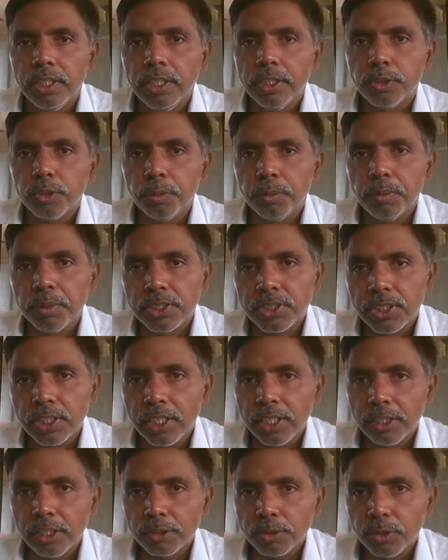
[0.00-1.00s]
So mixing
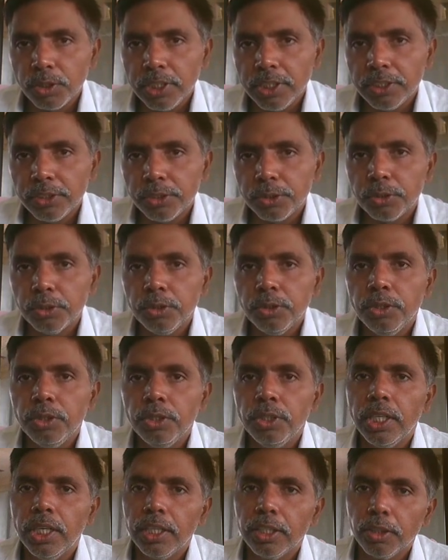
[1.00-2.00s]
also leads to
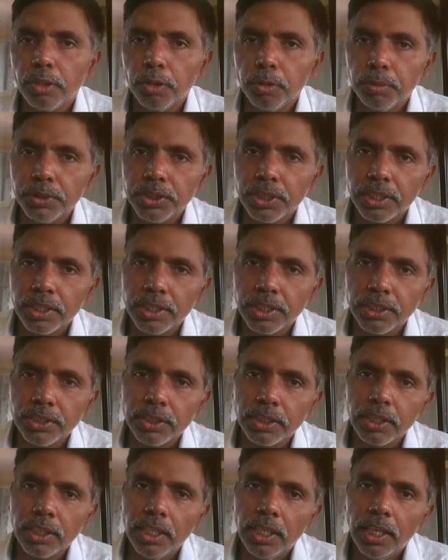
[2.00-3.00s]
entropy
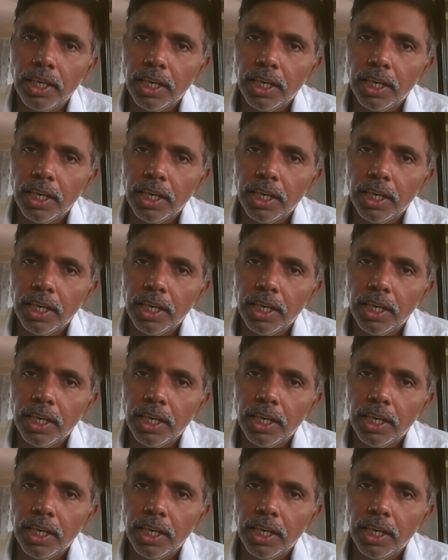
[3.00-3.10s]
generation.